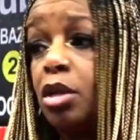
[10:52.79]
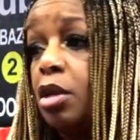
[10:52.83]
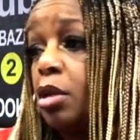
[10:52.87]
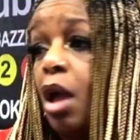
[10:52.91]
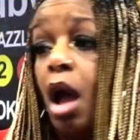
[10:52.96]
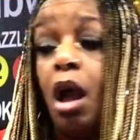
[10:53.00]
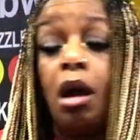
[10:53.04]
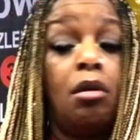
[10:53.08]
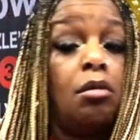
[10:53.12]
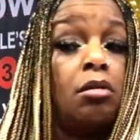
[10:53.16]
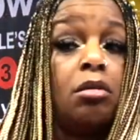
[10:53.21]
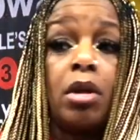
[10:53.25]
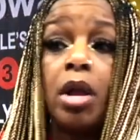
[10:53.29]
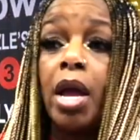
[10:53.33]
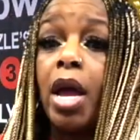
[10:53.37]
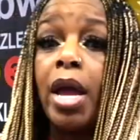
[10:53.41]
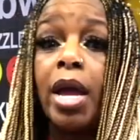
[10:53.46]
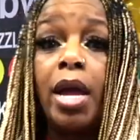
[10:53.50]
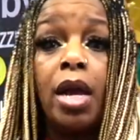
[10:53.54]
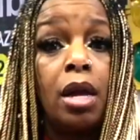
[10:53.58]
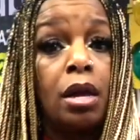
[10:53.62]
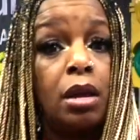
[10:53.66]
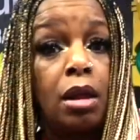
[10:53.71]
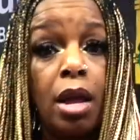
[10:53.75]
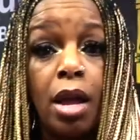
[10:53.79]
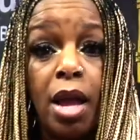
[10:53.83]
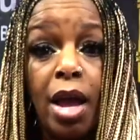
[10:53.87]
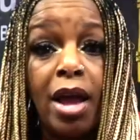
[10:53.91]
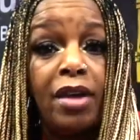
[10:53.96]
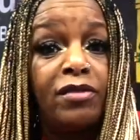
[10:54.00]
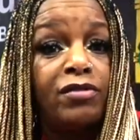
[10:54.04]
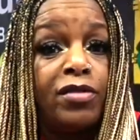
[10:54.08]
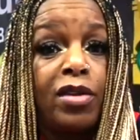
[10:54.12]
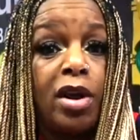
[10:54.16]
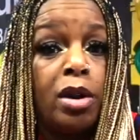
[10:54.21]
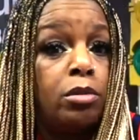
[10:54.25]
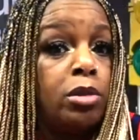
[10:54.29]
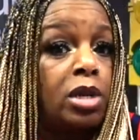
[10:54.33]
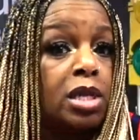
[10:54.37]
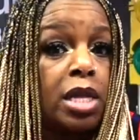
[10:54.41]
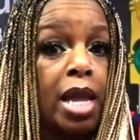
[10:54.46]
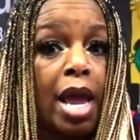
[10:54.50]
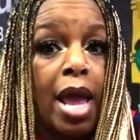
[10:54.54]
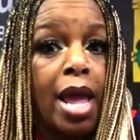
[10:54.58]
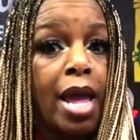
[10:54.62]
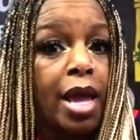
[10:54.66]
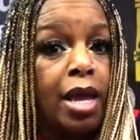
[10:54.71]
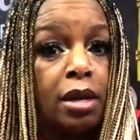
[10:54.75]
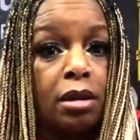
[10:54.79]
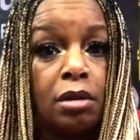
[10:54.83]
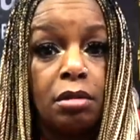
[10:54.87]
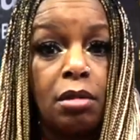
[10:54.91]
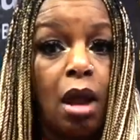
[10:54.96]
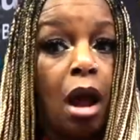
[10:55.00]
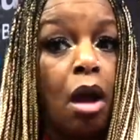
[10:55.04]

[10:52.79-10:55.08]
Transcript: Yeah, okay, have fun with that.